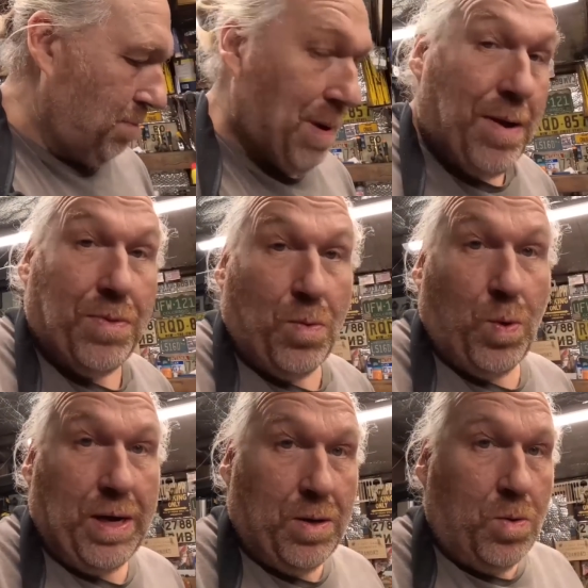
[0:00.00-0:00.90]
mount the
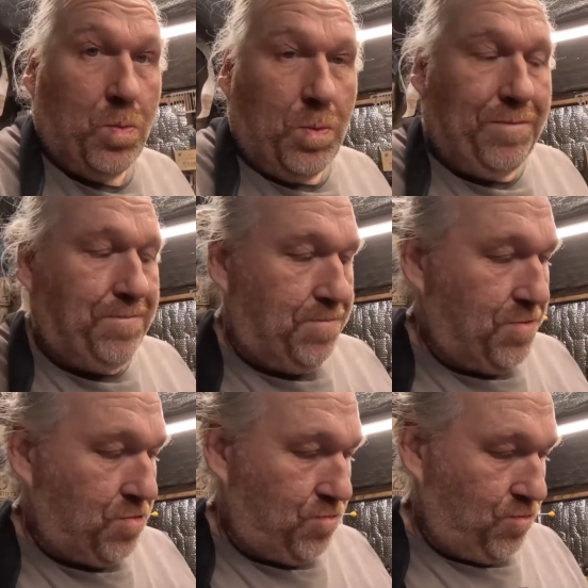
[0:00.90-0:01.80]
wheel with
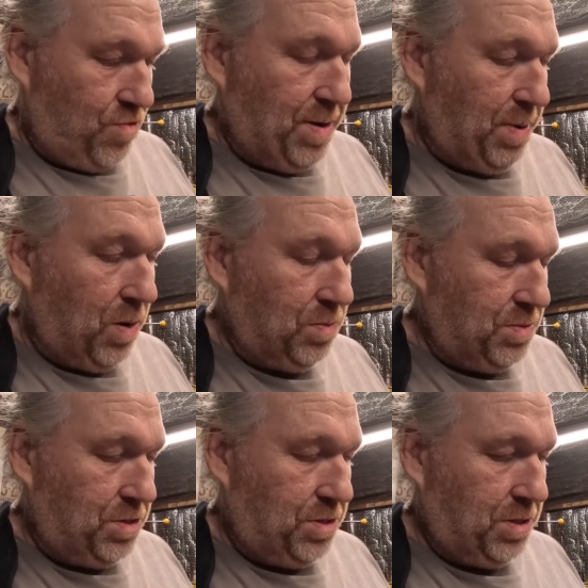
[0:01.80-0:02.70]
3
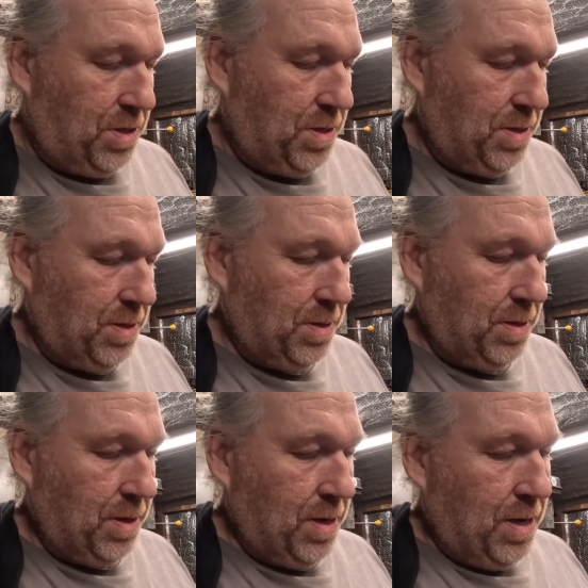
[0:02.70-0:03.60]
bolts,
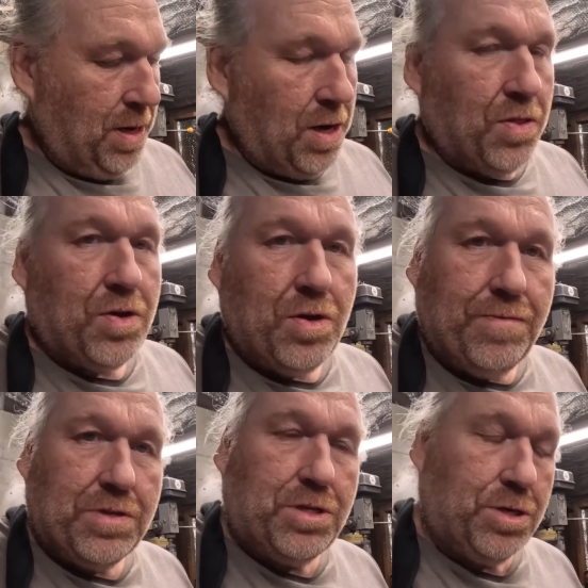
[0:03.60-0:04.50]
and the
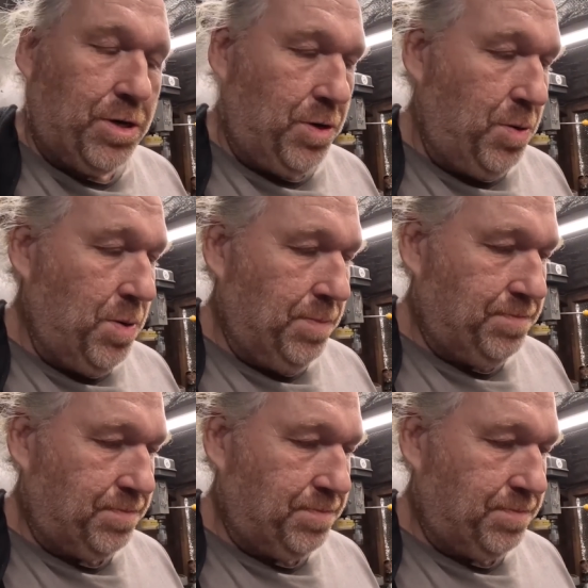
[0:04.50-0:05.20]
other 2